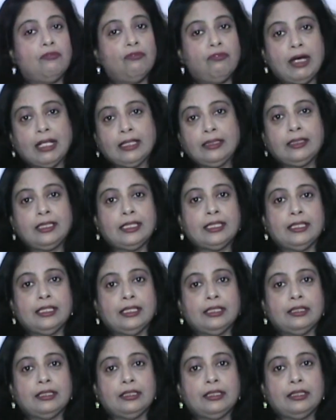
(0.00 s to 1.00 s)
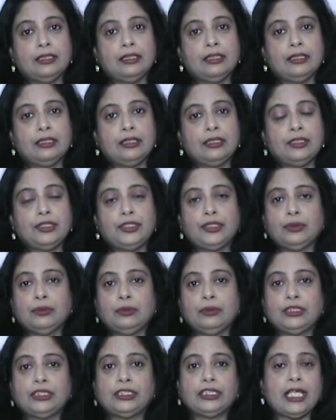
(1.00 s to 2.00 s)
Vandana,
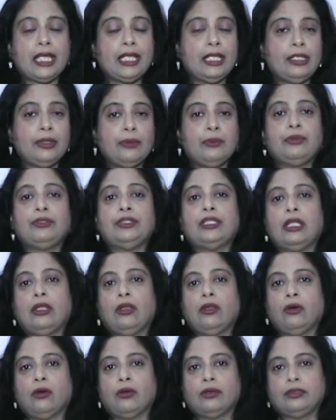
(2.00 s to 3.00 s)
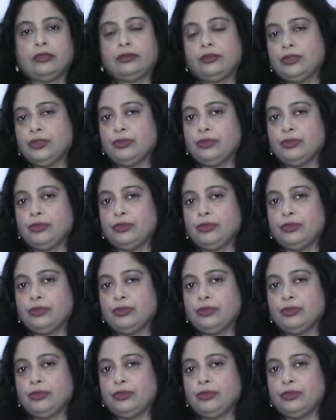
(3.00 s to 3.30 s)
to salute the Lord,